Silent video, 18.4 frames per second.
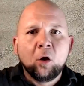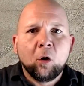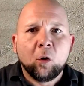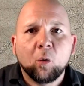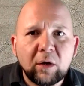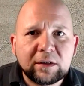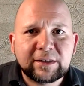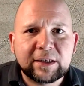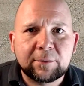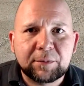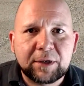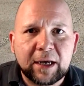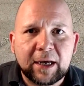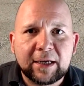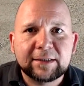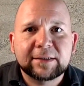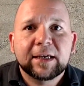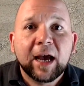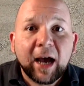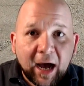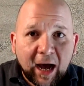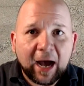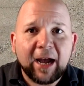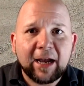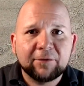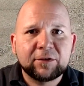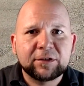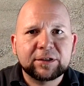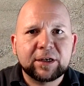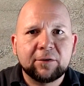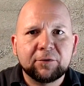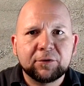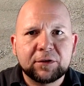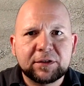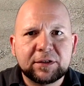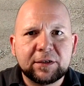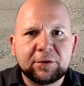What's up, guys? I have discovered
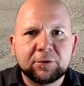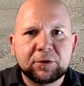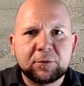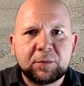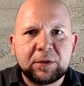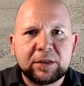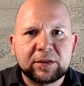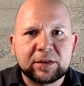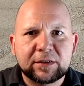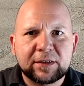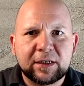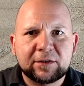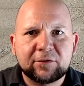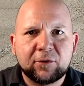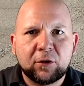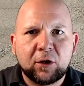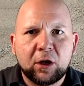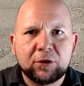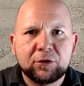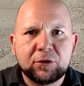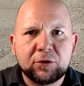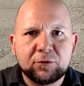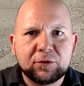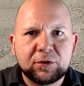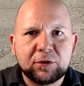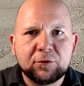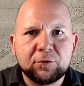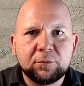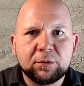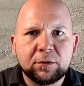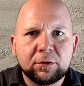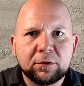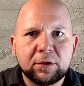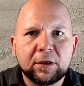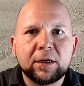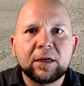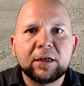the secret to being successful on YouTube.
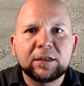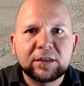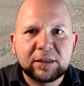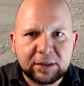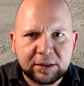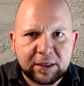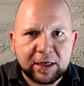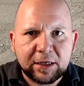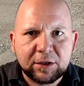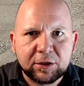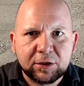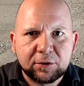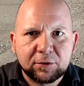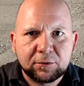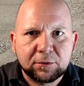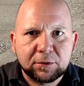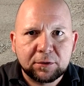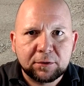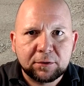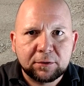Stay tuned.